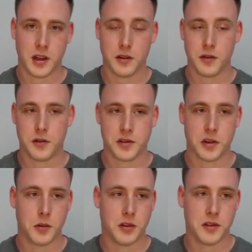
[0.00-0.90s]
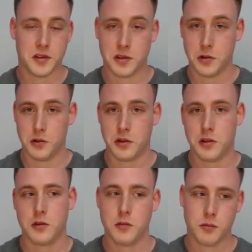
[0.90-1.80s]
If, if you're someone this is new to
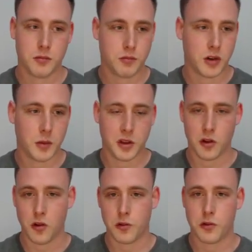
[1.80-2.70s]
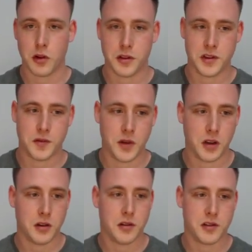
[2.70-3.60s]
you, probably go through all these
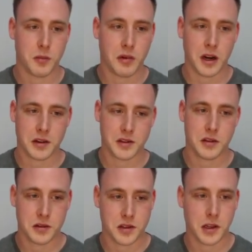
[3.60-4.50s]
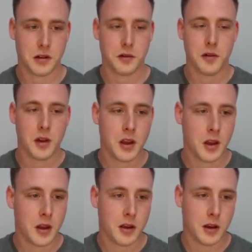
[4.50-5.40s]
videos and practice it yourself.
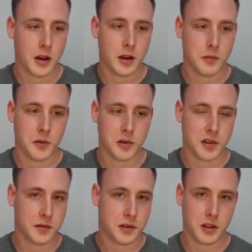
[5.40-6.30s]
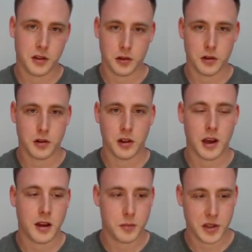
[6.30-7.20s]
Um, you'll definitely learn a
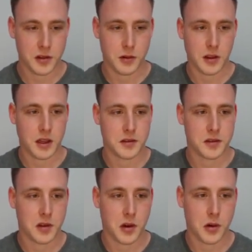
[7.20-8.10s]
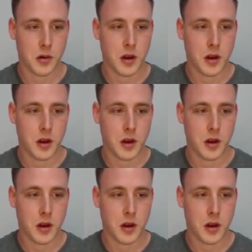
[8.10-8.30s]
lot by doing that. So